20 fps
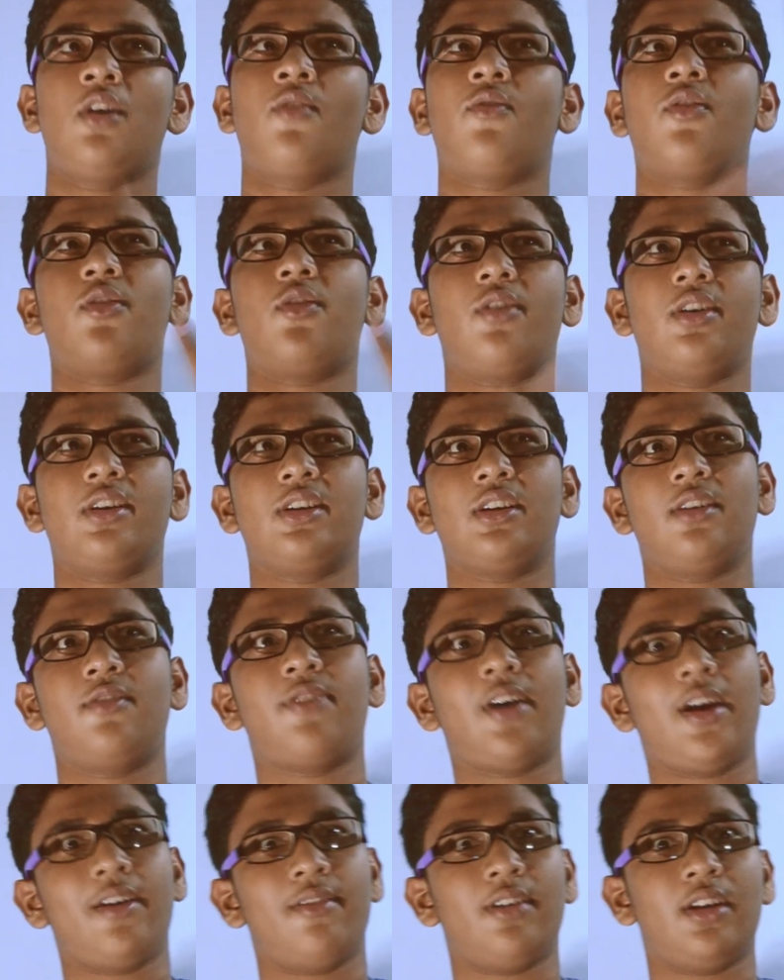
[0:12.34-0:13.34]
400,
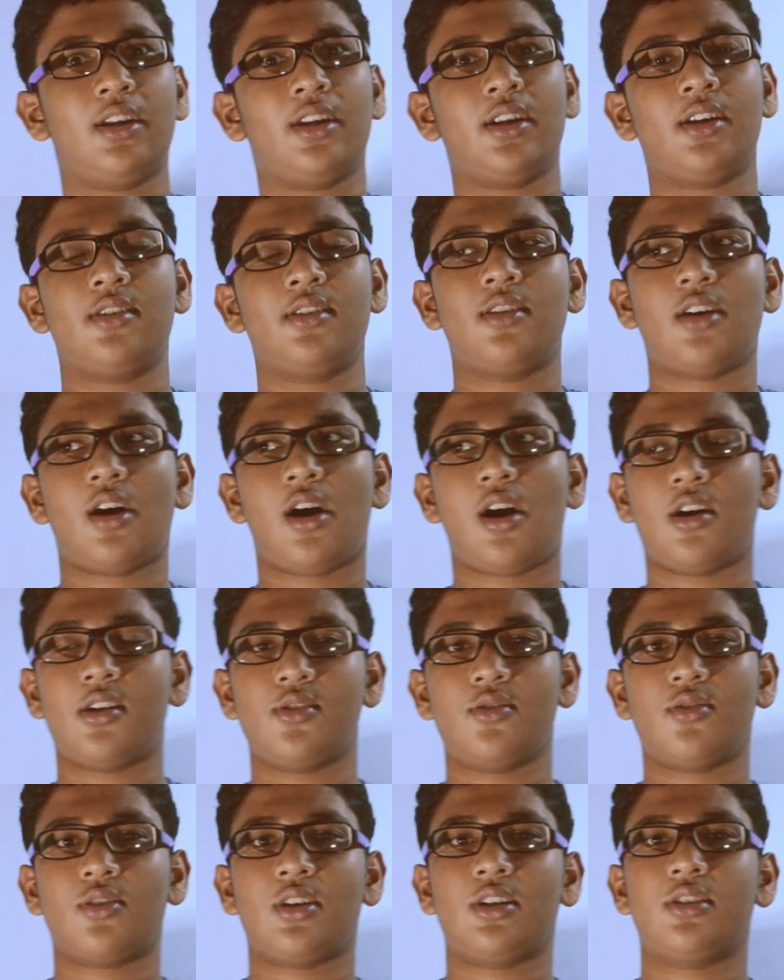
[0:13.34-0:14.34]
500, uh,
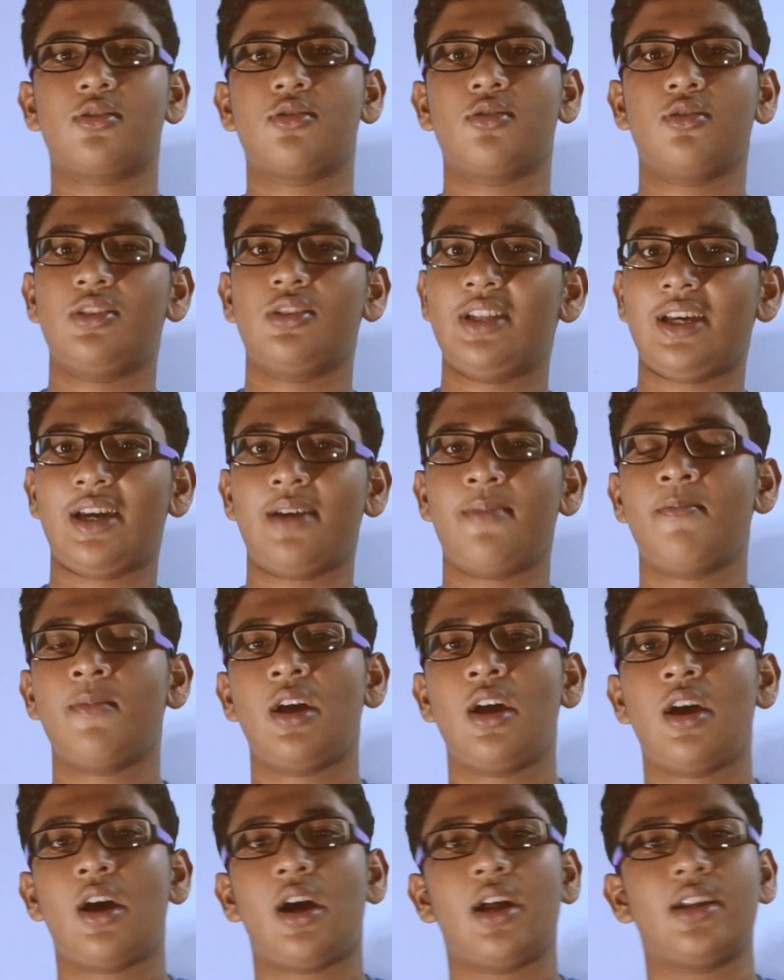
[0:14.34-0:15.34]
you can shoot them
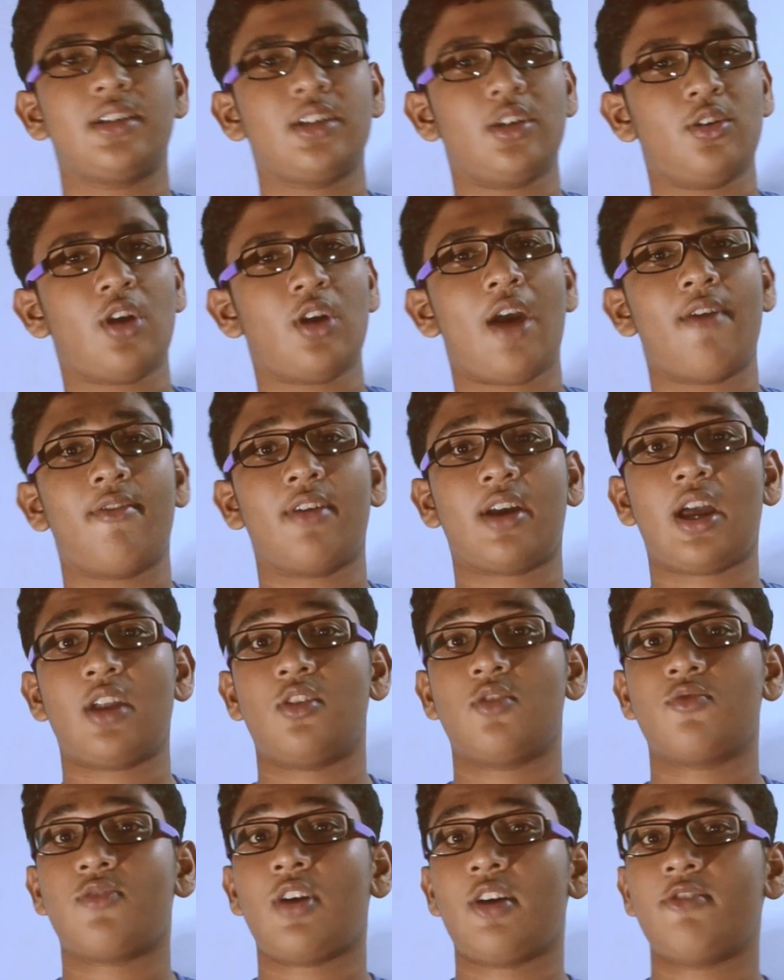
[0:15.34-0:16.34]
until you have a
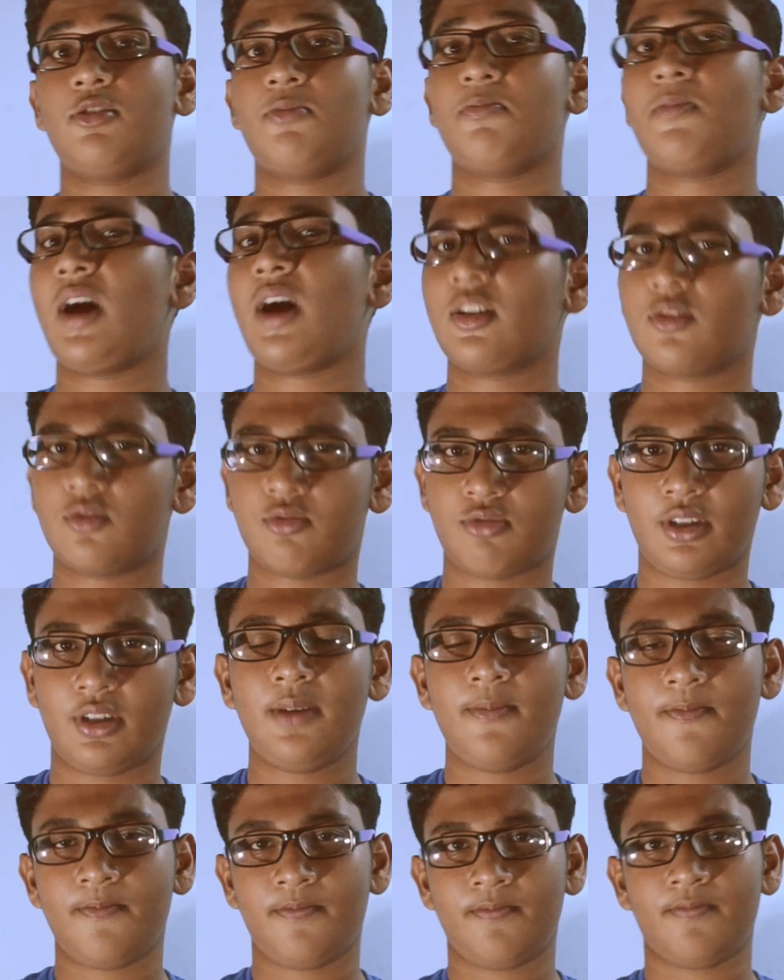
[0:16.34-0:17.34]
Canon 5D Mark
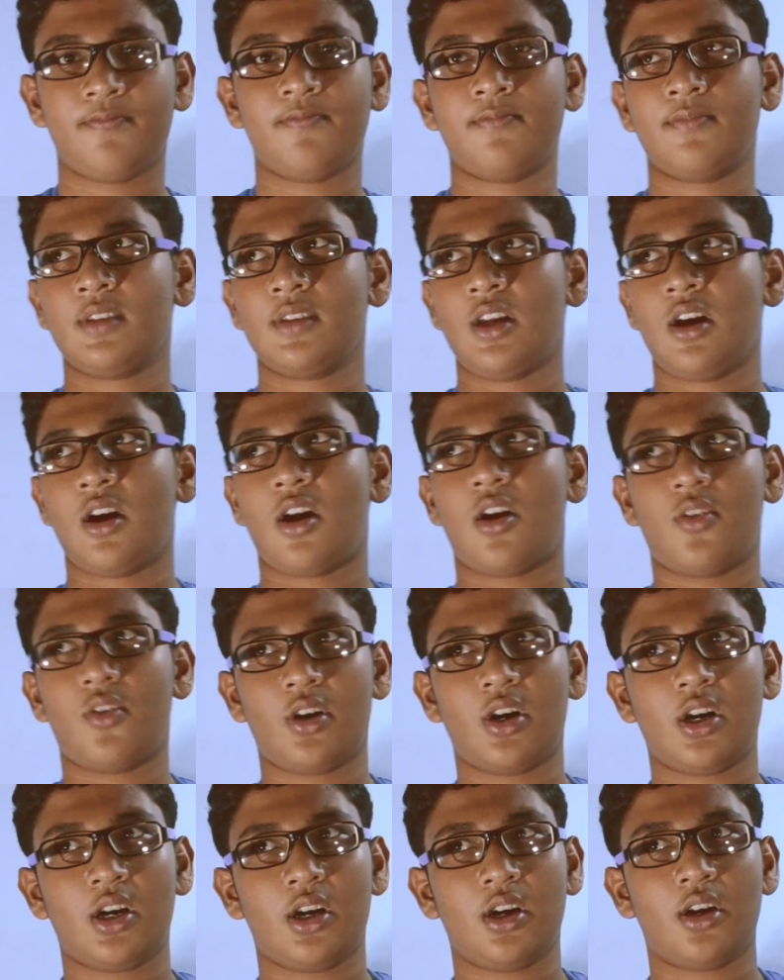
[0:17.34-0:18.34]
III
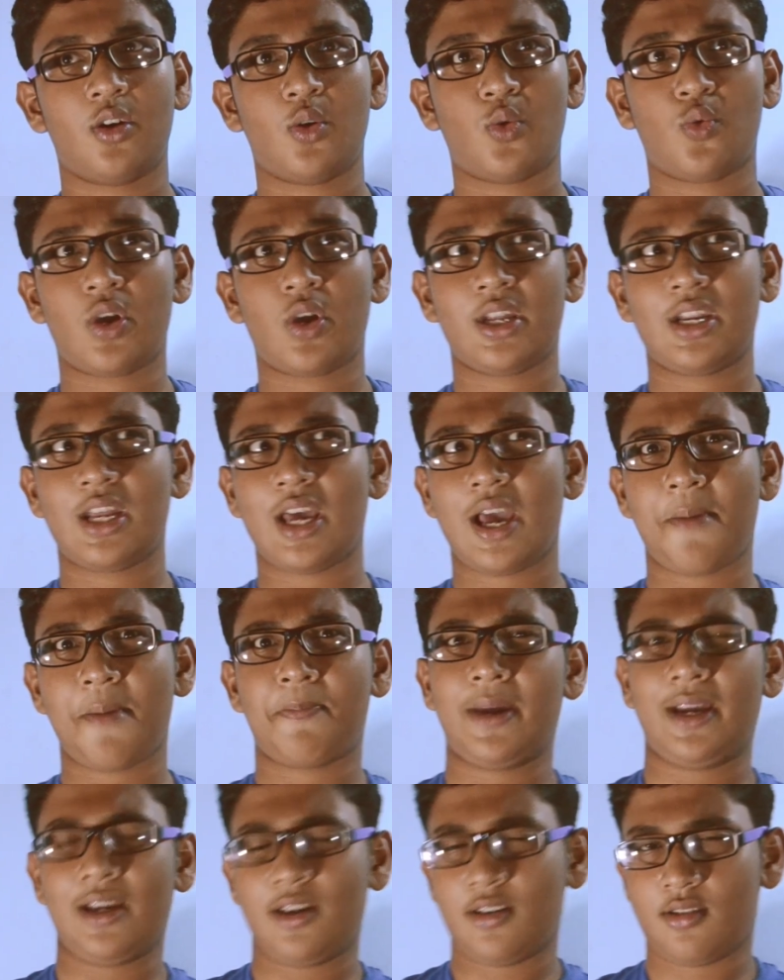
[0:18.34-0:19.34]
or Red
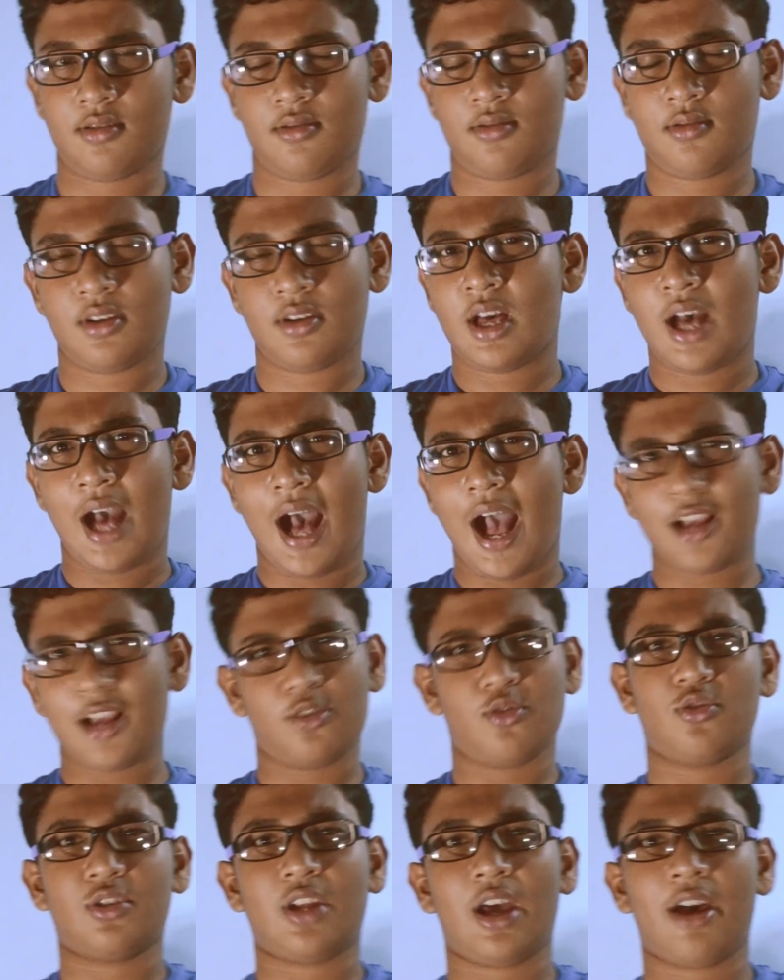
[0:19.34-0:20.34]
Epic. I
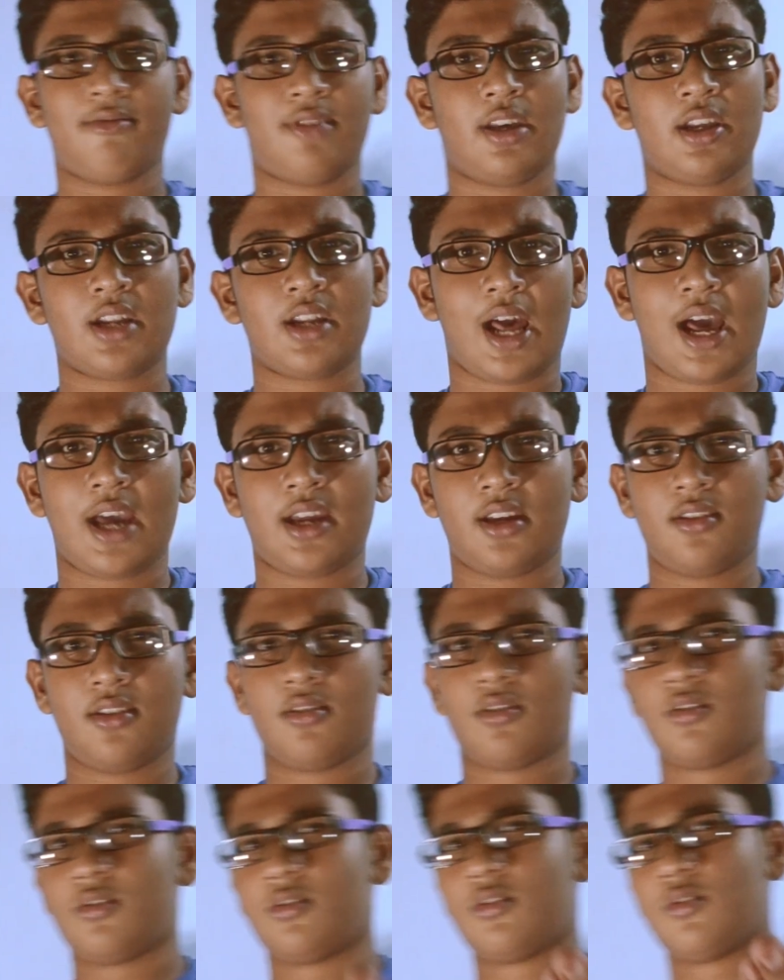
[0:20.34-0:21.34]
don't have that, I
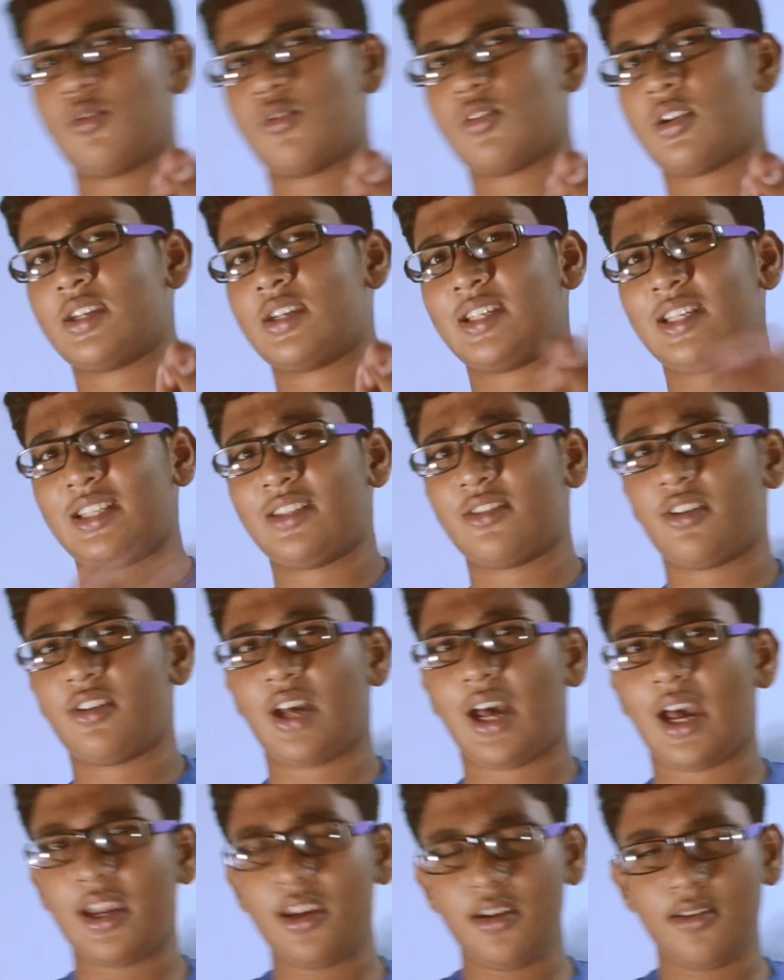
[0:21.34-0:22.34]
own a
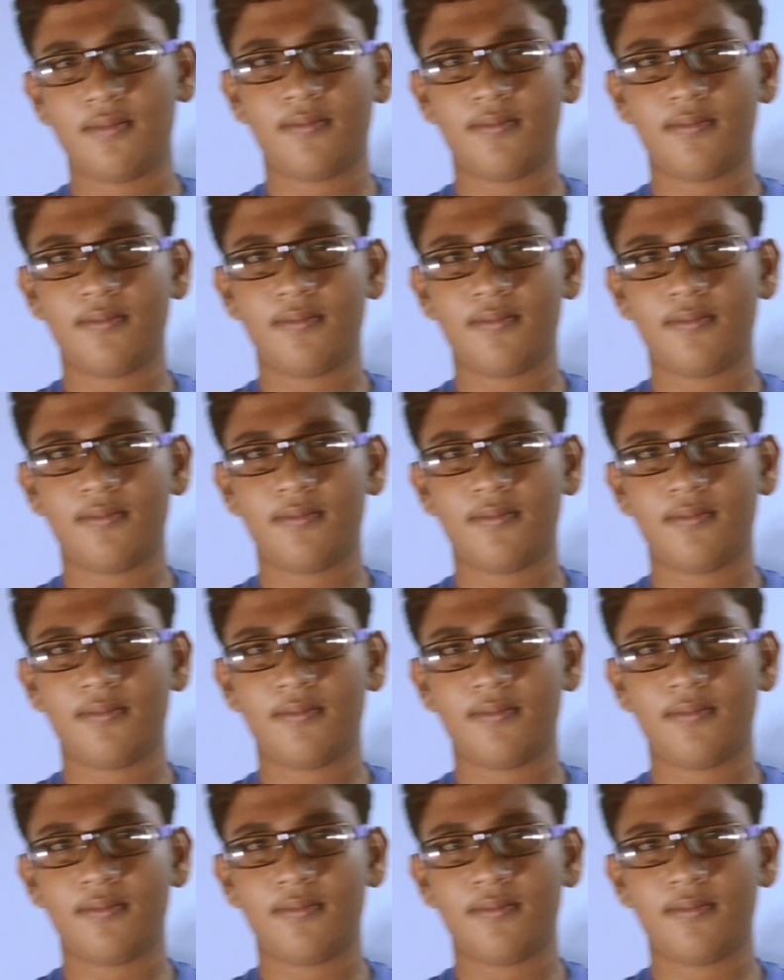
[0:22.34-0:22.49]
T3i,